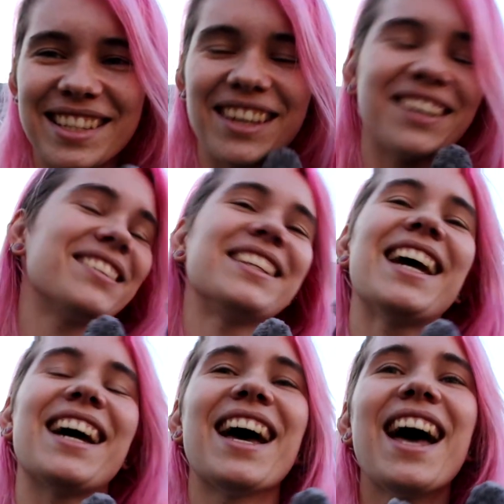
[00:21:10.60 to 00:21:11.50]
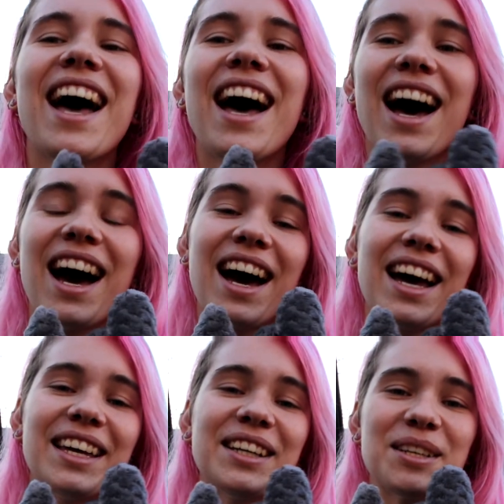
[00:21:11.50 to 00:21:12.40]
so yeah,
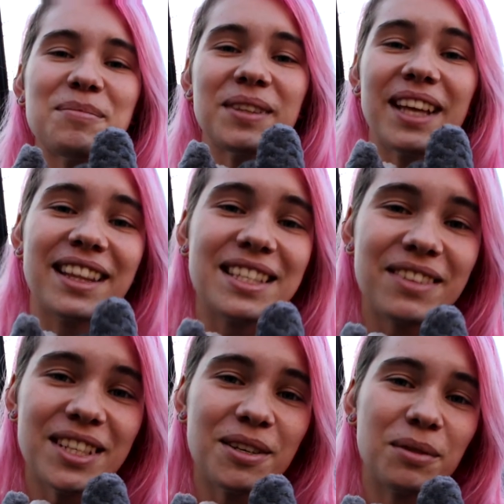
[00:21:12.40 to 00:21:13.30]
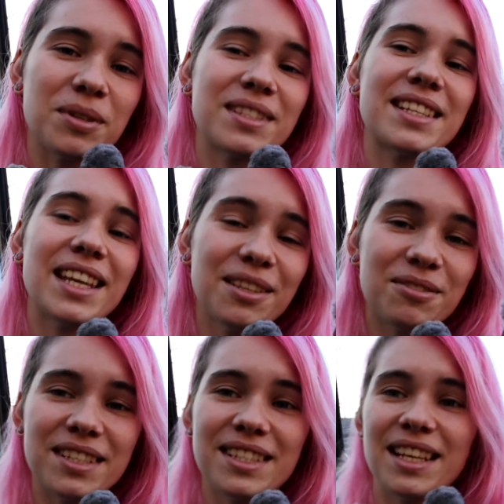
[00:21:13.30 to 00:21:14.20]
I hope you like this video, it was
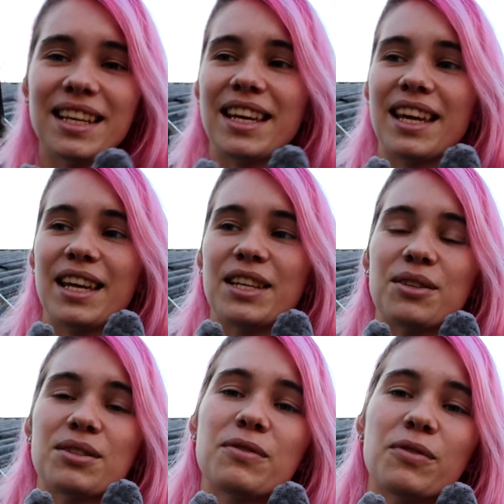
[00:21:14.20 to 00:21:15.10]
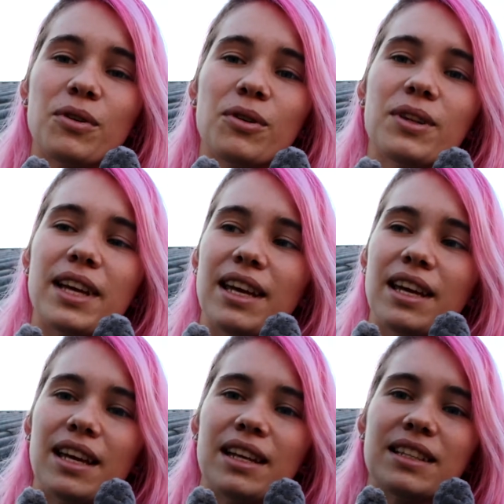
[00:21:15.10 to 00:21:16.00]
interesting and useful
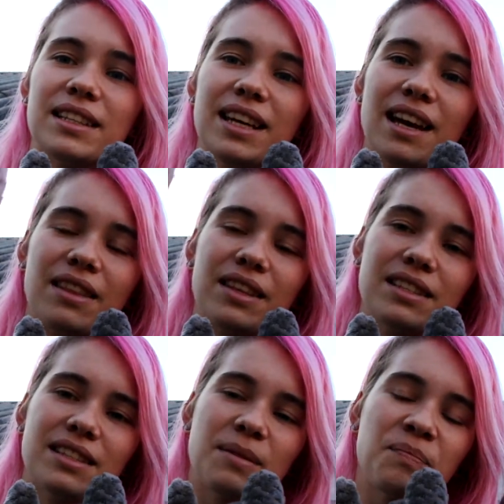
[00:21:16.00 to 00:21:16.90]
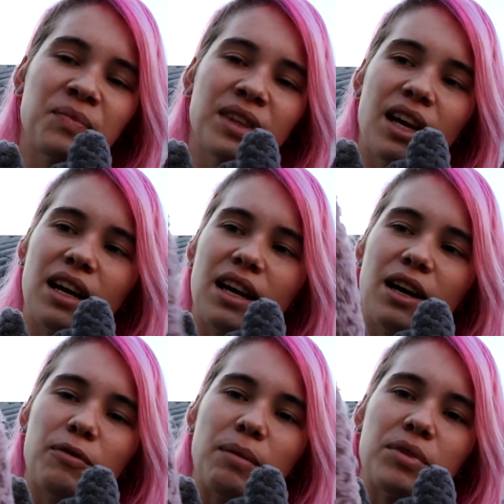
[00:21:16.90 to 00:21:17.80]
and yeah, this
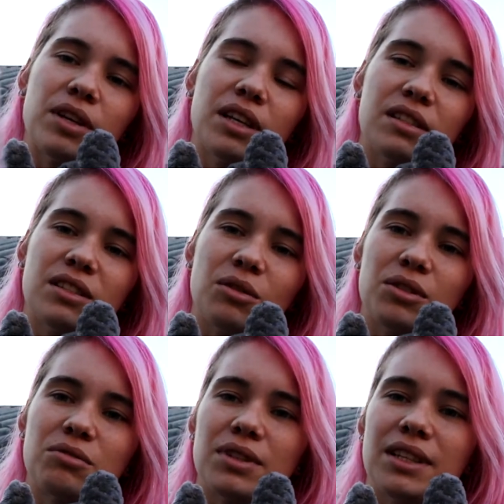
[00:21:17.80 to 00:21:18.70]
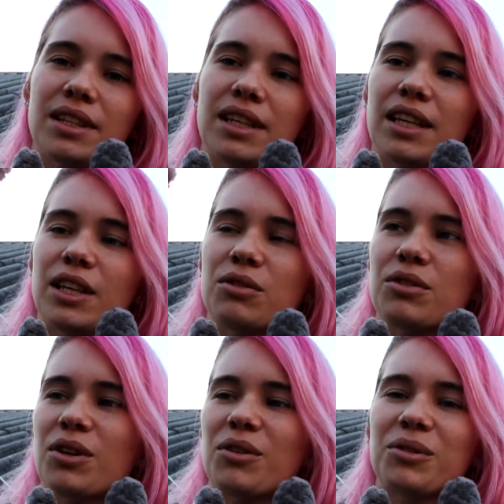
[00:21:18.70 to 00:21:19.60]
uh, fabric is not really, you
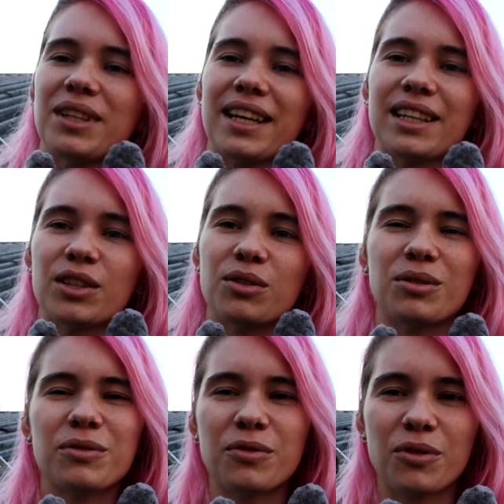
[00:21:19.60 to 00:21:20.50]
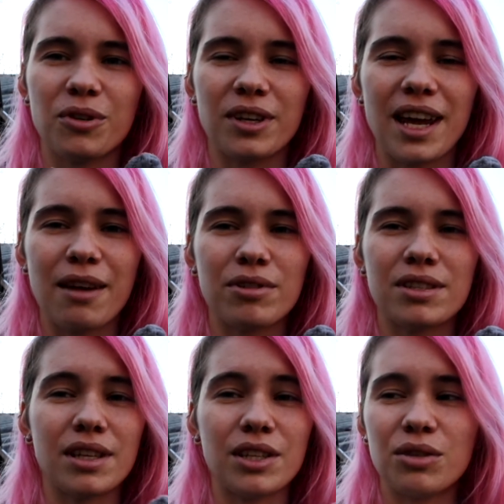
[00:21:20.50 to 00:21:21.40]
know, like good for
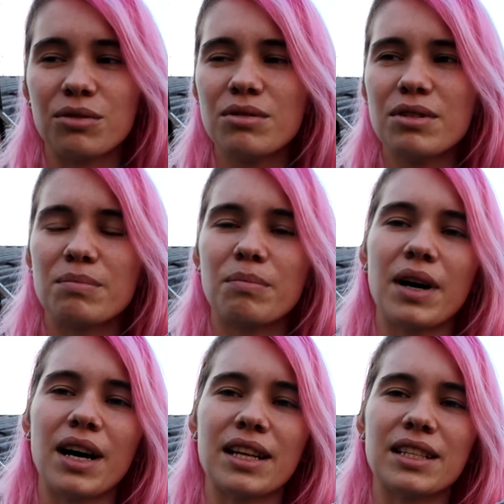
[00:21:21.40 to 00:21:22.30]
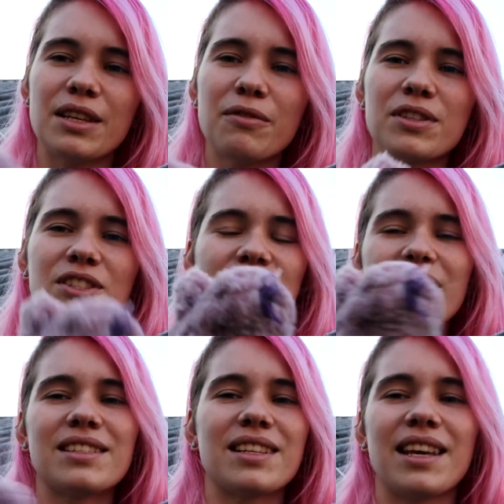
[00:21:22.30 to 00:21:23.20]
everyday use, but if it's
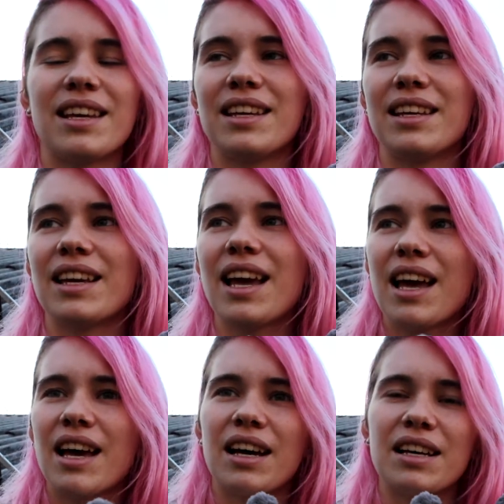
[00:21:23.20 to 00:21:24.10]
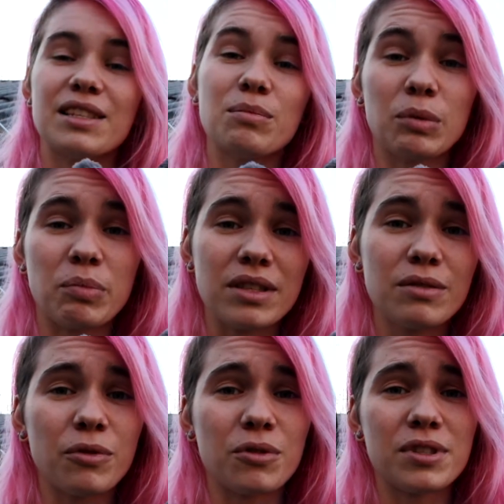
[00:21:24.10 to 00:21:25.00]
just a, a simple
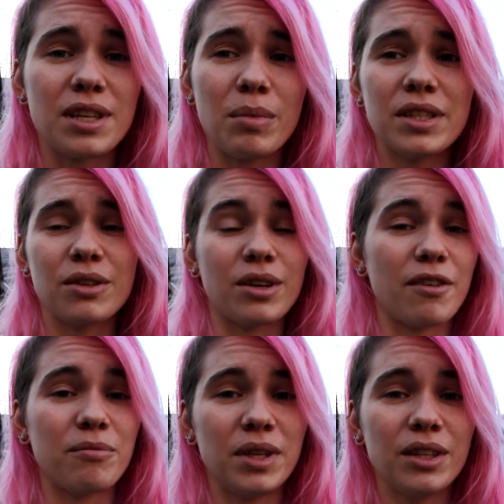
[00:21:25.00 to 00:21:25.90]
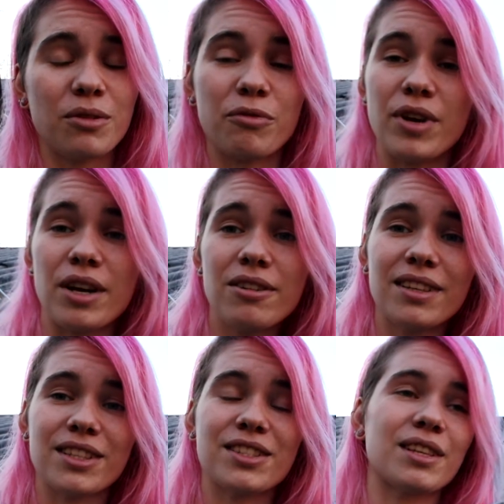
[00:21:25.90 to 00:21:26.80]
present for somebody who have mink or
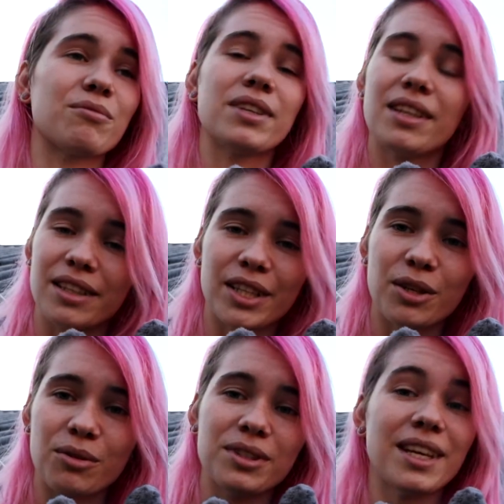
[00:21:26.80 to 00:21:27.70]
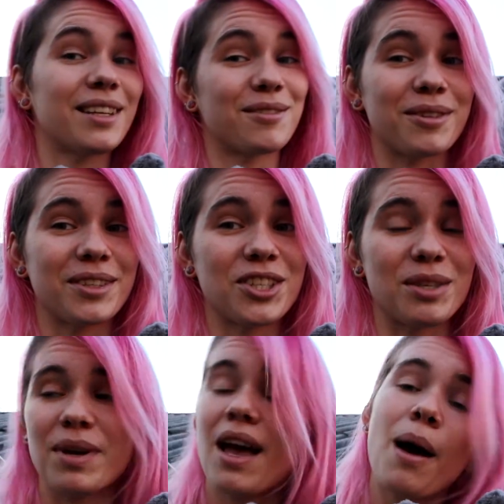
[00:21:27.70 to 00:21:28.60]
ferret, it's really good and really
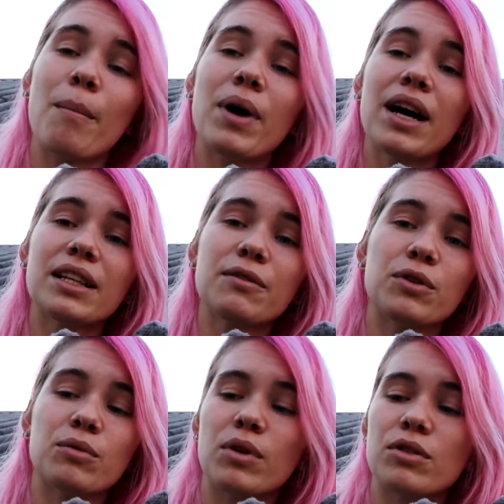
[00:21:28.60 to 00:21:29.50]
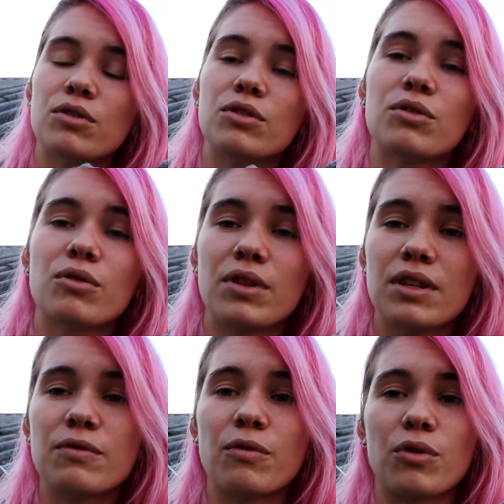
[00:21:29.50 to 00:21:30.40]
cheap. But if you want to do
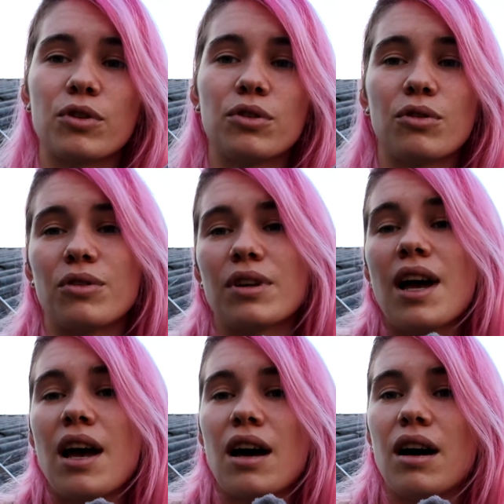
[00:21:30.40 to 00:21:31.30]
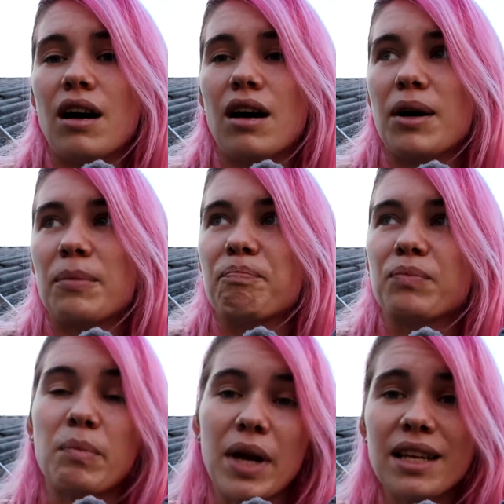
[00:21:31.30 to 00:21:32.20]
this for your um,
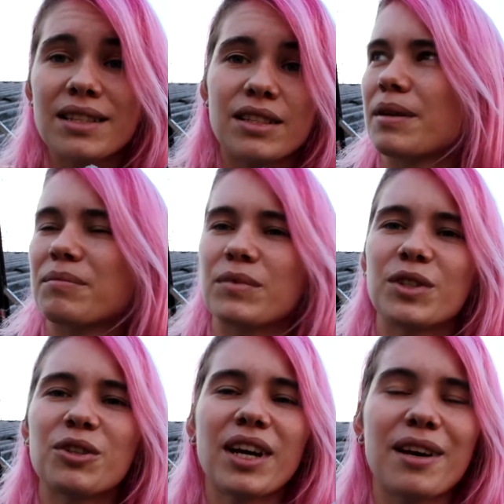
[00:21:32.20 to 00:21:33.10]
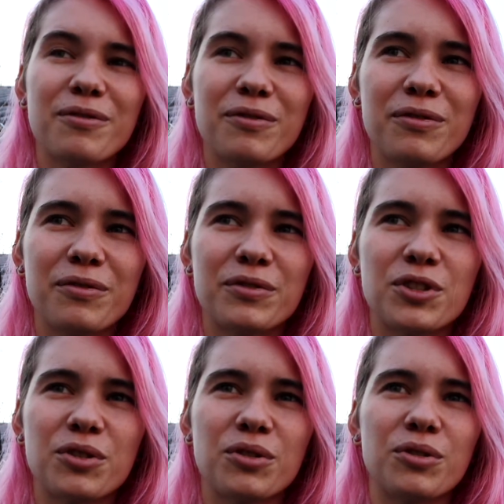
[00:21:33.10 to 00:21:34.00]
pet, um, you have
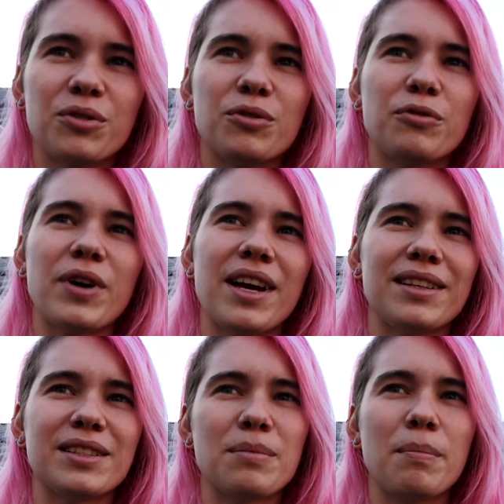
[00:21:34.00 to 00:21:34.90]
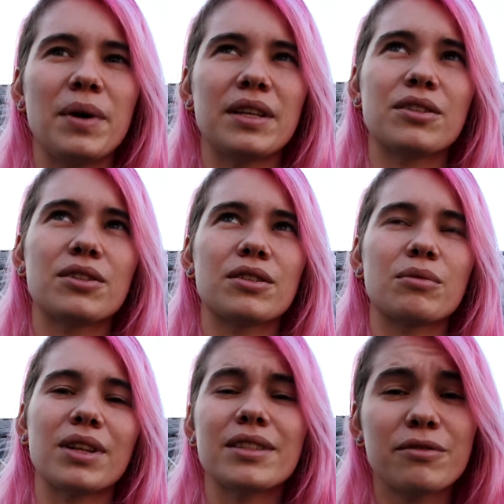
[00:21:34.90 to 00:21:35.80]
to find better
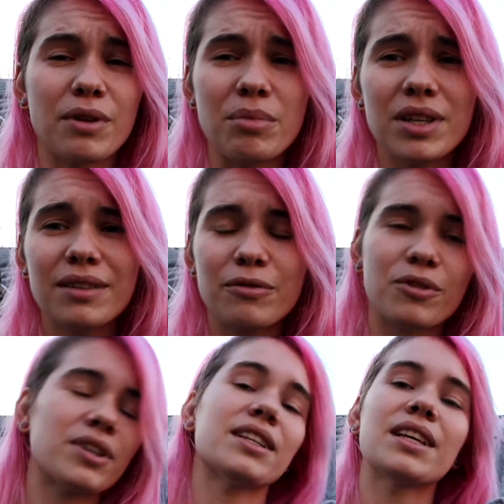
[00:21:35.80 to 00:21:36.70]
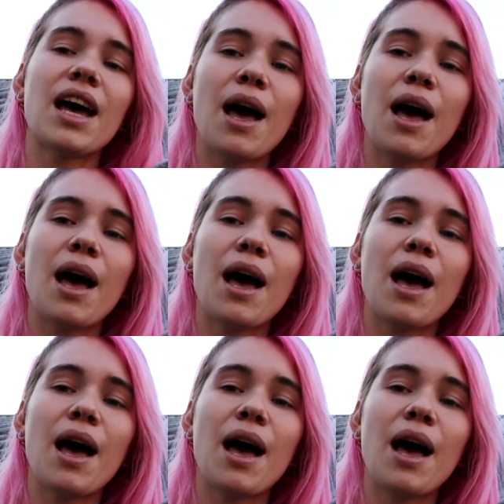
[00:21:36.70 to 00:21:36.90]
quality fabric for it,